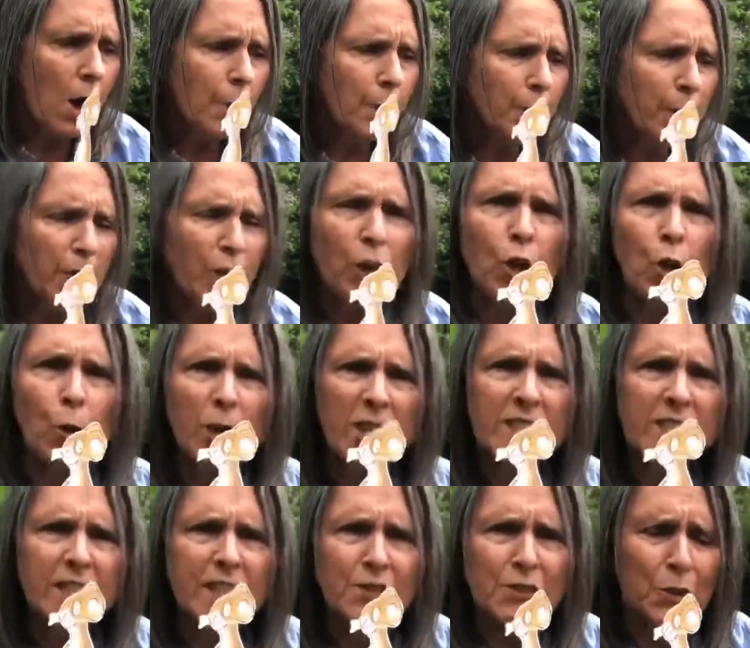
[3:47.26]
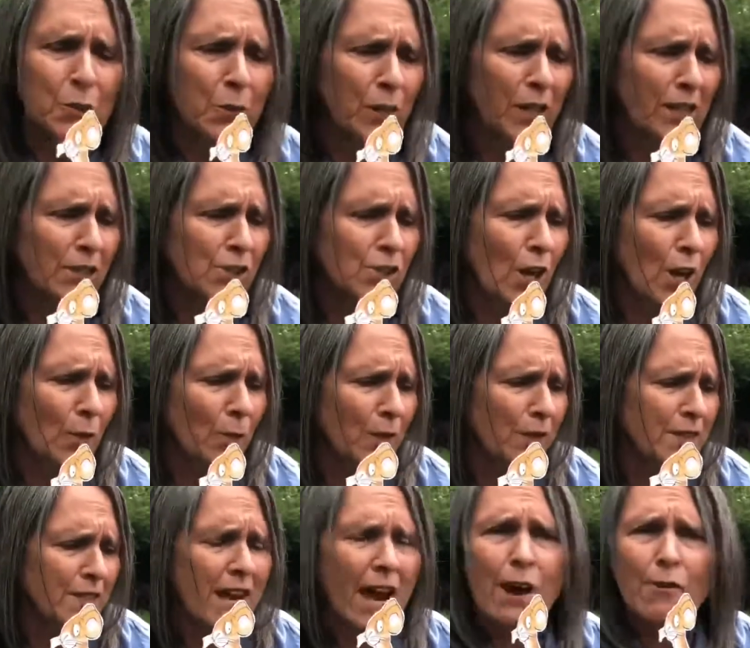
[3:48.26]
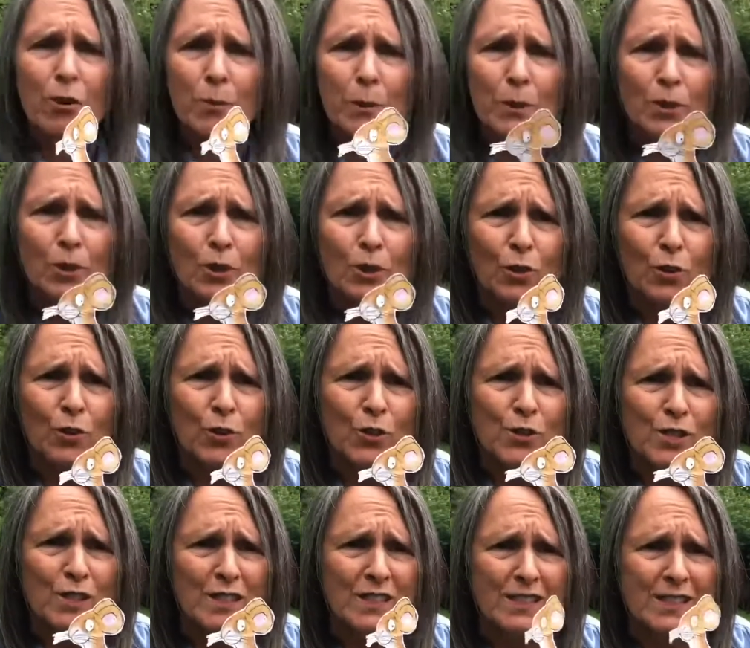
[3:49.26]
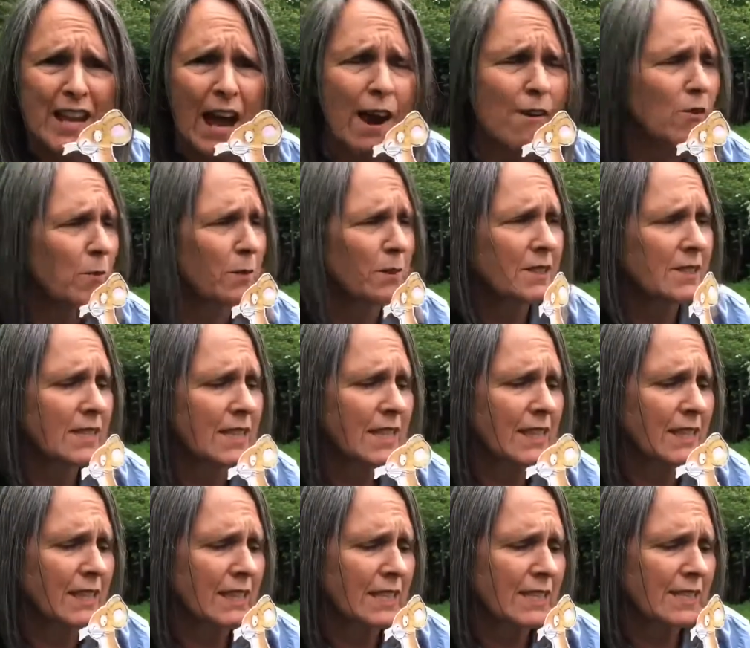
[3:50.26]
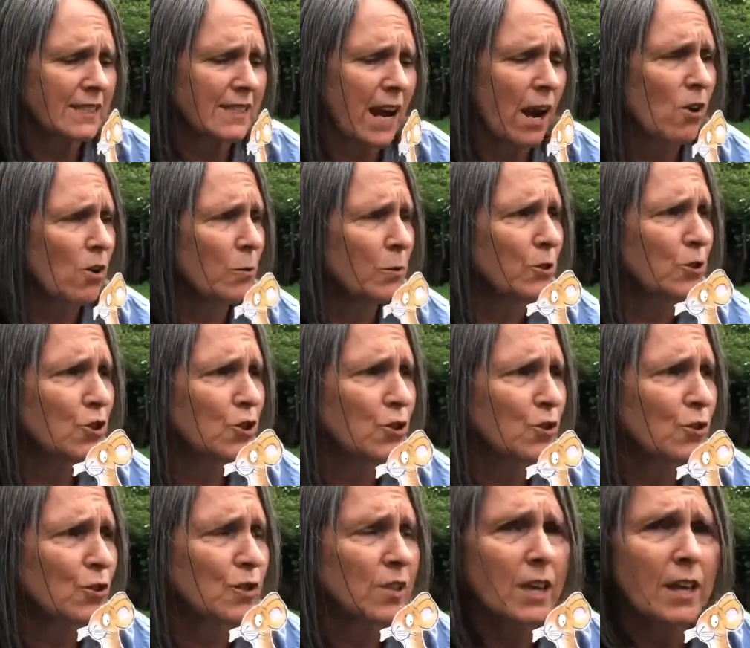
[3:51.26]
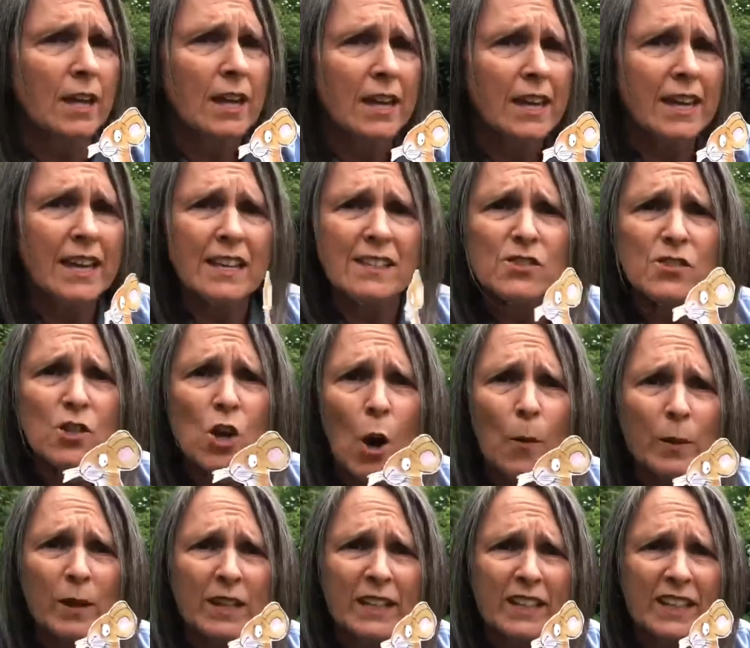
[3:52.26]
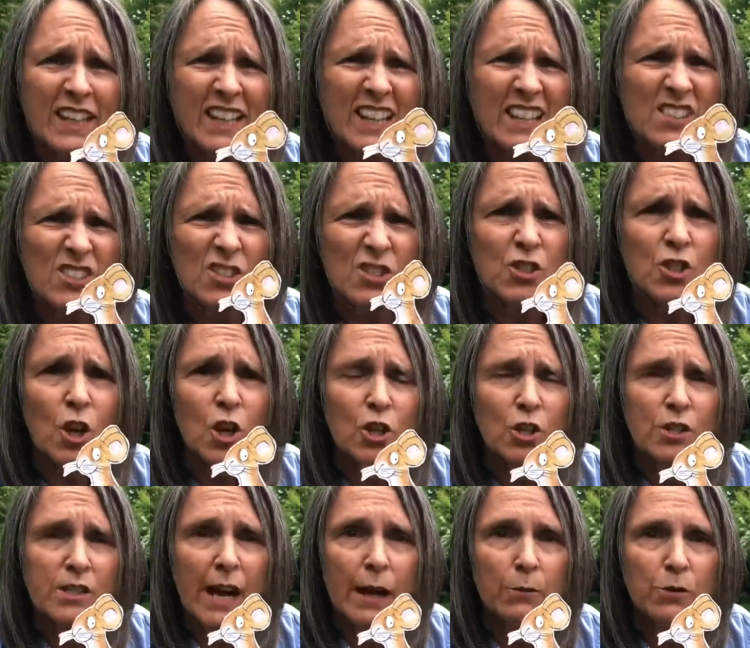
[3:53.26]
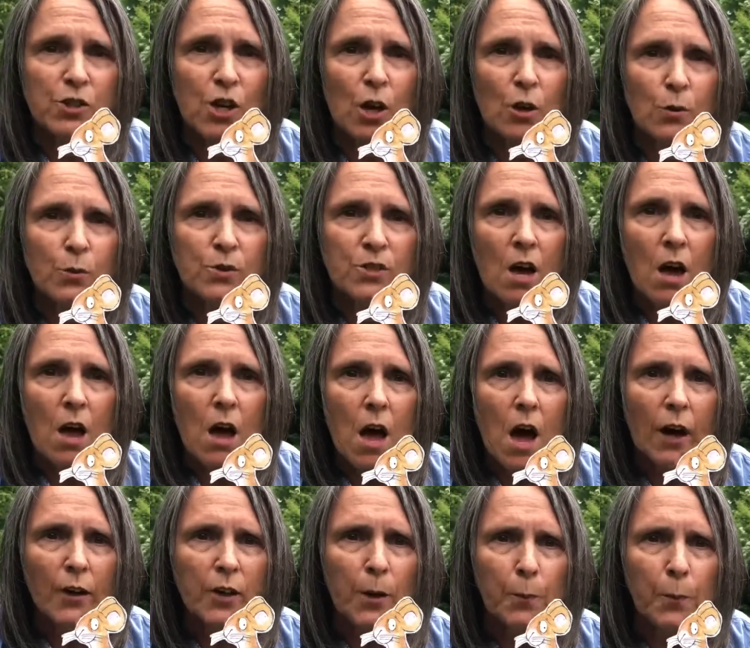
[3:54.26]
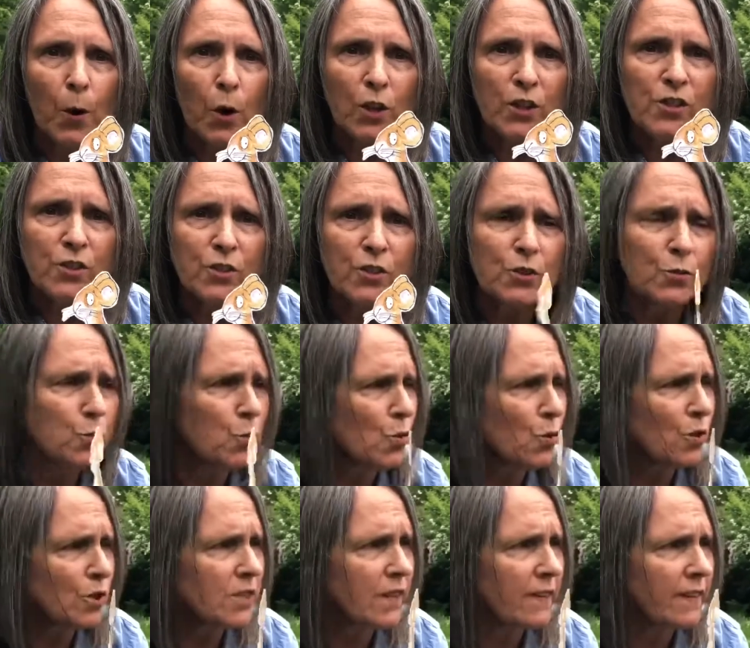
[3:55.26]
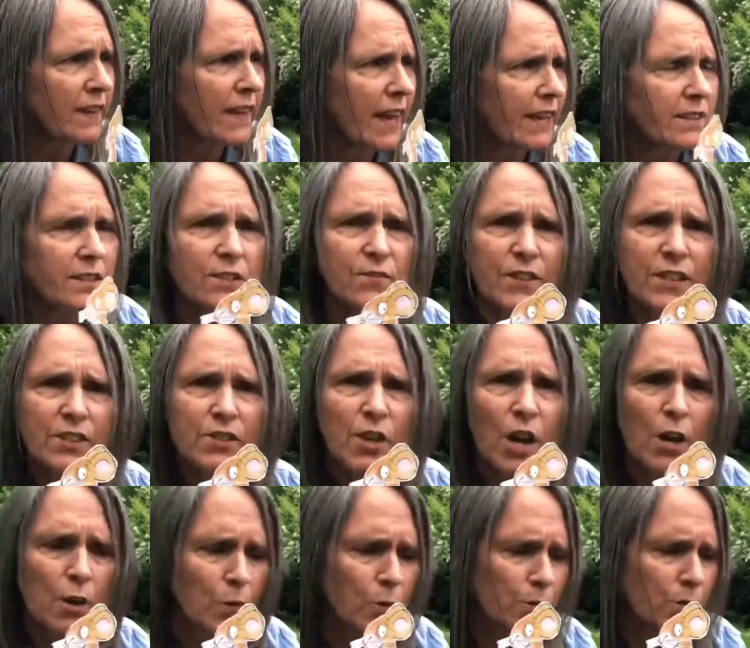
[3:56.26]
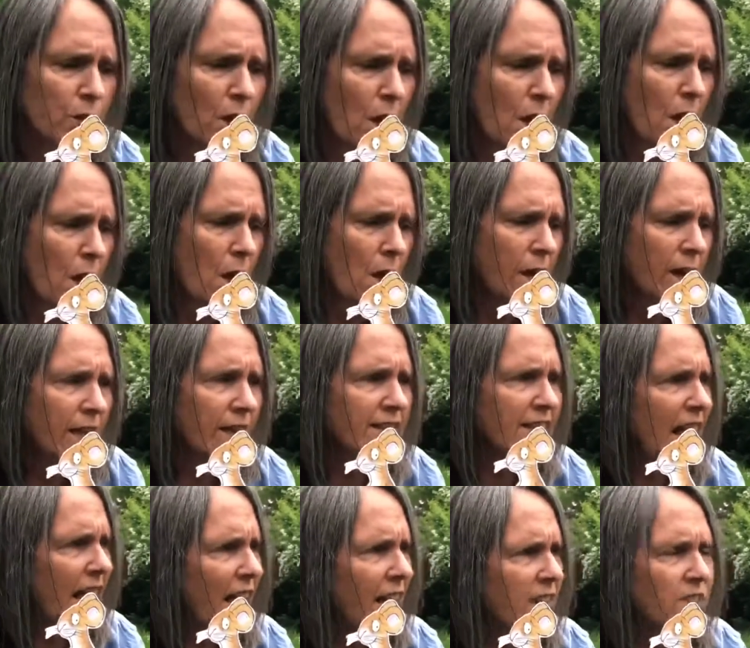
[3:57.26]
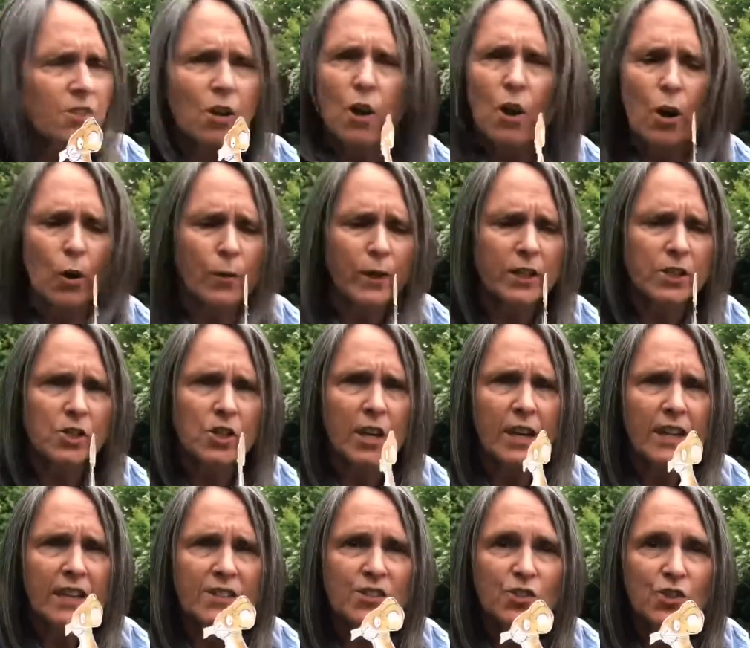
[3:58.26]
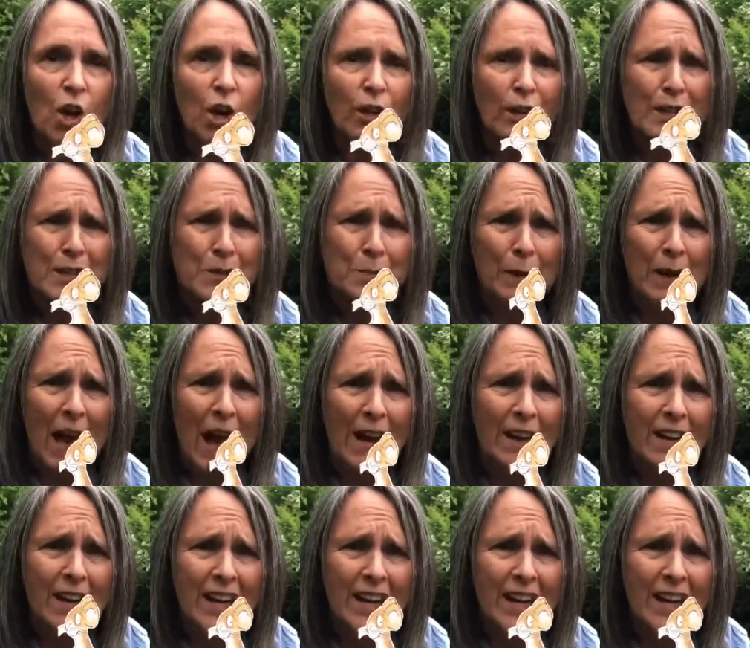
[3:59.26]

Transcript: But who is this creature with terrible claws and terrible teeth in his terrible jaws? He has knobbly knees and turned out toes and a poisonous wart at the end of his nose. His eyes are orange, his tongue is black.